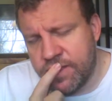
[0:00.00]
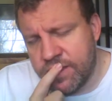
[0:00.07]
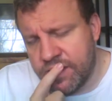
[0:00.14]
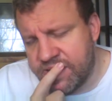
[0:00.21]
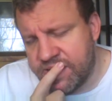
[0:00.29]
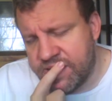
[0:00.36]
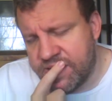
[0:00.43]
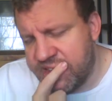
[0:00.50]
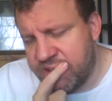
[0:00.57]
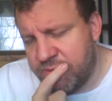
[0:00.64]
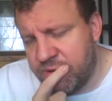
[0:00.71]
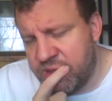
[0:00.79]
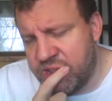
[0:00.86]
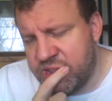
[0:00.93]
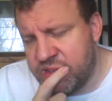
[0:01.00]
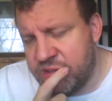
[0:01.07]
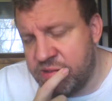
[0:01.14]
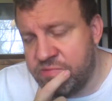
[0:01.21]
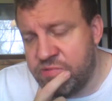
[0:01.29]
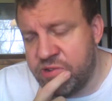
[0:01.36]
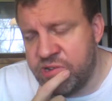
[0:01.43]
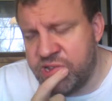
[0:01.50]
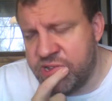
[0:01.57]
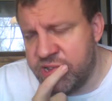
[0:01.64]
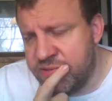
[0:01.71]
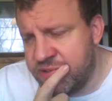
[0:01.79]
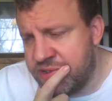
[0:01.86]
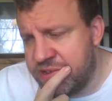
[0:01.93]
Let's see. Well, where's
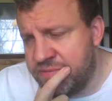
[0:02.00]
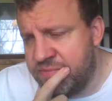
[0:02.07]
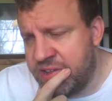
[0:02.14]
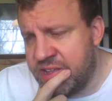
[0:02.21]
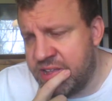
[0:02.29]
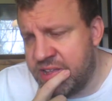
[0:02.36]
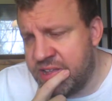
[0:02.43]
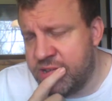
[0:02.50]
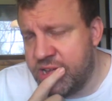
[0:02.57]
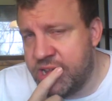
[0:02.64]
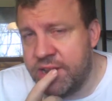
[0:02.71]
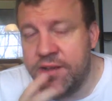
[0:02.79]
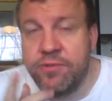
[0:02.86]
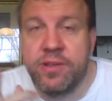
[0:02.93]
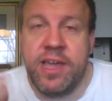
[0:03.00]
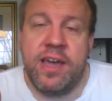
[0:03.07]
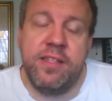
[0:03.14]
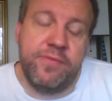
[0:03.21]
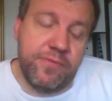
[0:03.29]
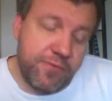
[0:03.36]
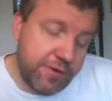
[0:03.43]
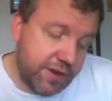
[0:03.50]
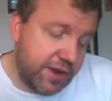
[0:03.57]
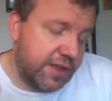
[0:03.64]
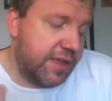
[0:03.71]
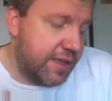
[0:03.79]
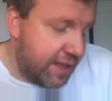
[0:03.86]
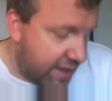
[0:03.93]
Silicon Valley located? Oh, California.
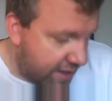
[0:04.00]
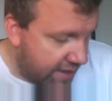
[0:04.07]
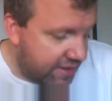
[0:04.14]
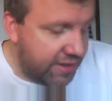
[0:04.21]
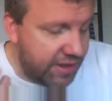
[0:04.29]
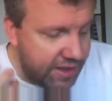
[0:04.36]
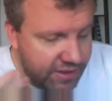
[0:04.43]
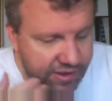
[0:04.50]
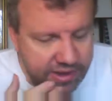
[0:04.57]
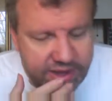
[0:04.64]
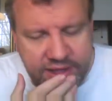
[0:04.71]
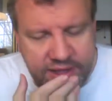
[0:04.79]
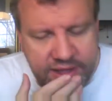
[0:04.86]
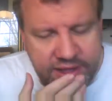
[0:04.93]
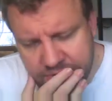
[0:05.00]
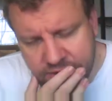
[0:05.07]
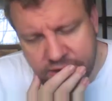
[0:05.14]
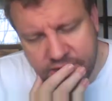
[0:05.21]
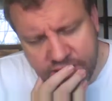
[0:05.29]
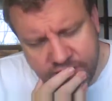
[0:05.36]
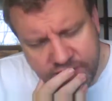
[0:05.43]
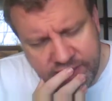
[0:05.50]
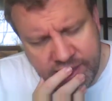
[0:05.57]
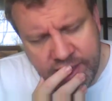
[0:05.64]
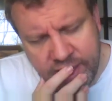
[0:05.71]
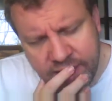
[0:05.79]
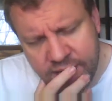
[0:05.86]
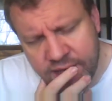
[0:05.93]
Yeah, it's in California. Okay.
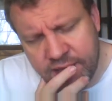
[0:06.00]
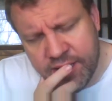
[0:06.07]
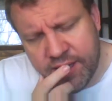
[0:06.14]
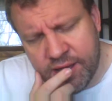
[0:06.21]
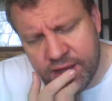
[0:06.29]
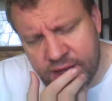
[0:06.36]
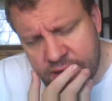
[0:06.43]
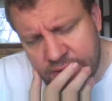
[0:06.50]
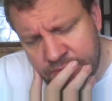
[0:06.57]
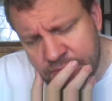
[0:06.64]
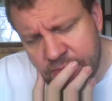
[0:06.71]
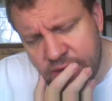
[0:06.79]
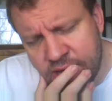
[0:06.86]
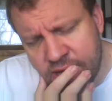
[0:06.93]
Well,